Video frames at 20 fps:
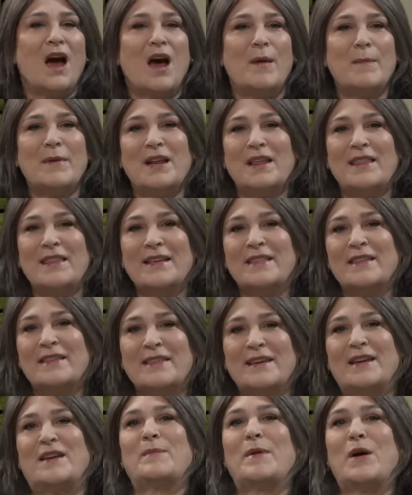I mean, I think the
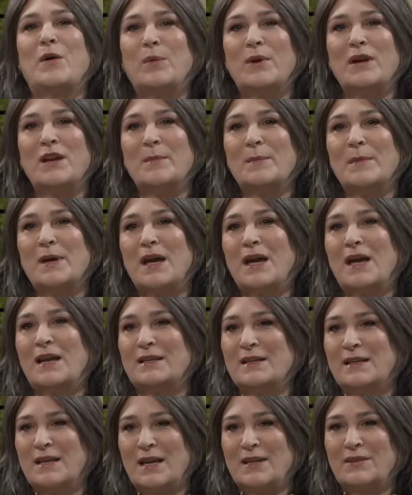thing about William
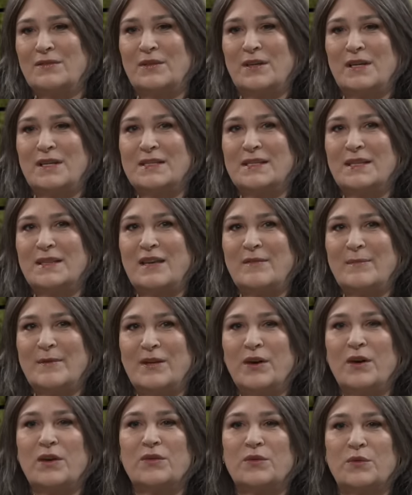and Catherine is that they've
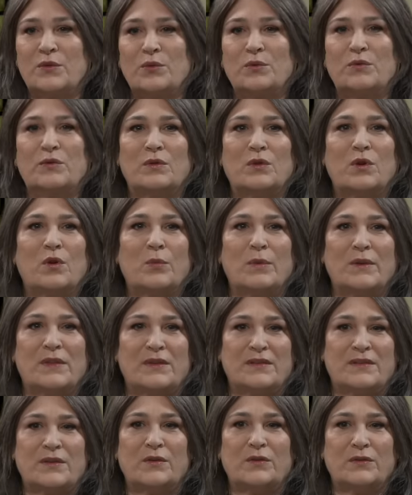been going through an awful lot with
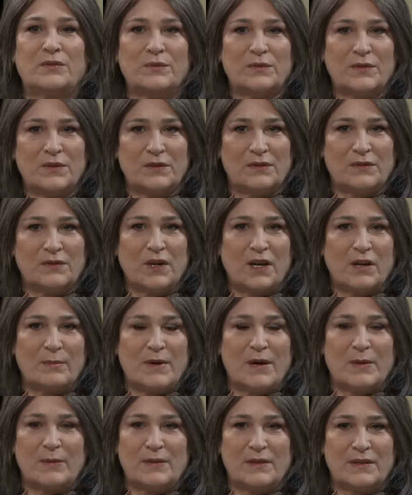this whole sort of
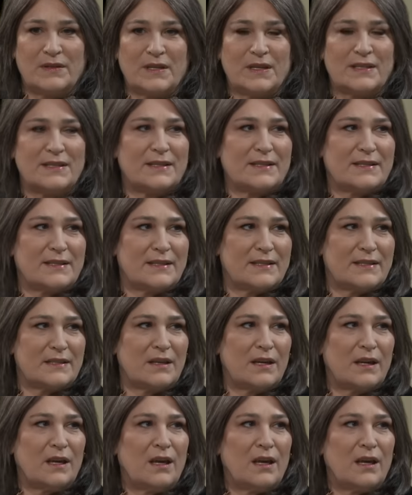nightmare with the Sussexes.